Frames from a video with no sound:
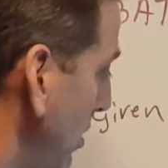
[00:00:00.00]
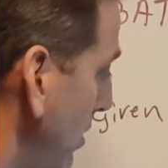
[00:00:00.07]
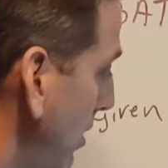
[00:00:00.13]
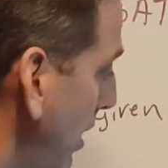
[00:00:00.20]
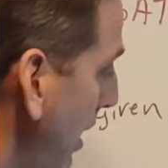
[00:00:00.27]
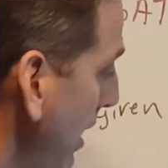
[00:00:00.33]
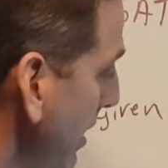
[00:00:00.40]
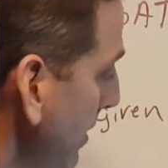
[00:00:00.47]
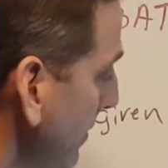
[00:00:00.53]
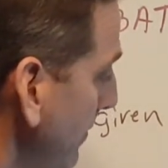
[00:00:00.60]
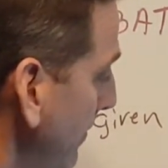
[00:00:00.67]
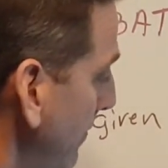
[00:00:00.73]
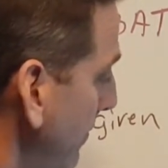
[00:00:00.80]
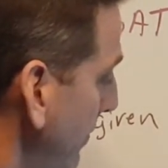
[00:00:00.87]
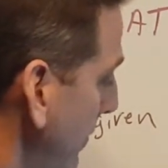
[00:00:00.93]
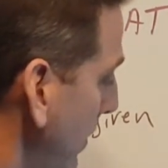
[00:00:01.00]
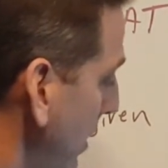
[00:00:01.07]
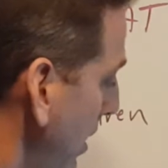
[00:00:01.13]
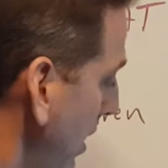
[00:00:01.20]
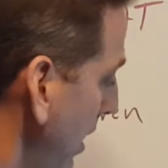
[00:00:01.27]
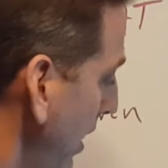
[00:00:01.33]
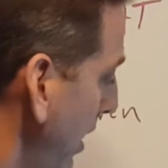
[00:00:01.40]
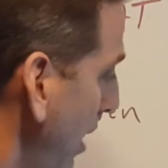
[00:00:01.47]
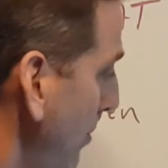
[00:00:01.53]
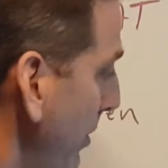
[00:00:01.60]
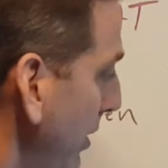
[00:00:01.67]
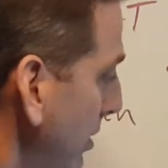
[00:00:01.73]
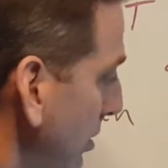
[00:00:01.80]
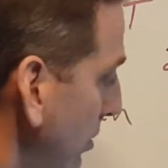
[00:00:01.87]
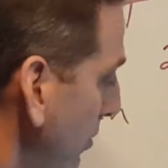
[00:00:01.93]
Right? And how many
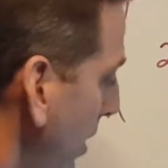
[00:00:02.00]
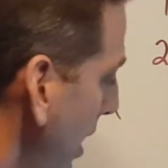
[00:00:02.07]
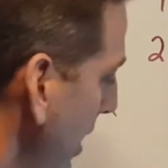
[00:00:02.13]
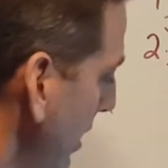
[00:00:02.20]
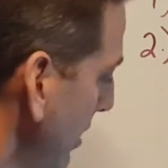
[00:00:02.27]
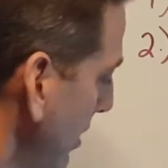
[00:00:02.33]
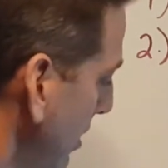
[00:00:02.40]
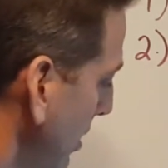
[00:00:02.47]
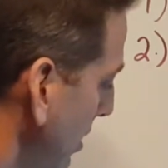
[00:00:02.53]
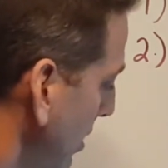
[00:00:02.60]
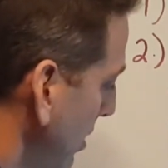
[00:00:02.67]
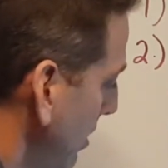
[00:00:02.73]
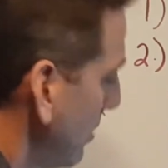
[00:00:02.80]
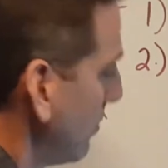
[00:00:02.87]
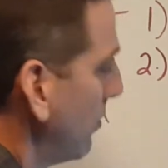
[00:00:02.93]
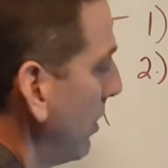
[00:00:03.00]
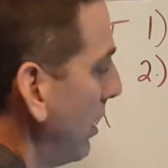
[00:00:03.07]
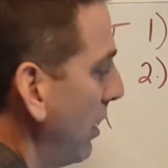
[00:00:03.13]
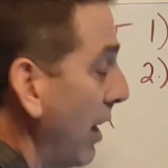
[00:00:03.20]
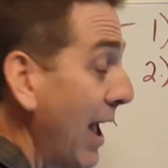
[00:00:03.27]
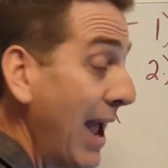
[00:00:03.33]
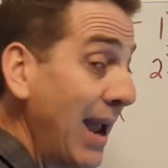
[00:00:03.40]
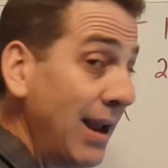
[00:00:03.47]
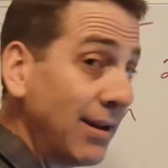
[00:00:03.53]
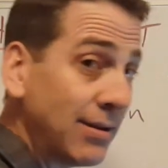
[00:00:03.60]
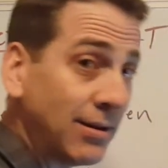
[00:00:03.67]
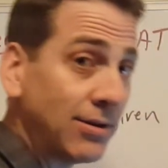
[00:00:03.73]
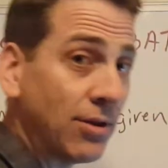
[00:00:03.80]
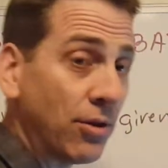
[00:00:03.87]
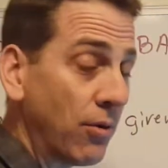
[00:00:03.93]
to the right? Well, 8
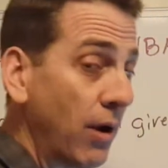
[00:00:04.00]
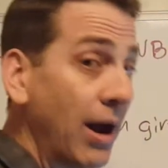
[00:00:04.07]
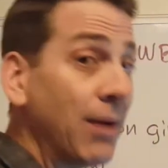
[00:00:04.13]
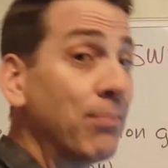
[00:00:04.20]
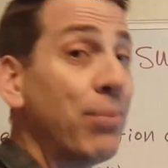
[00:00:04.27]
to the right.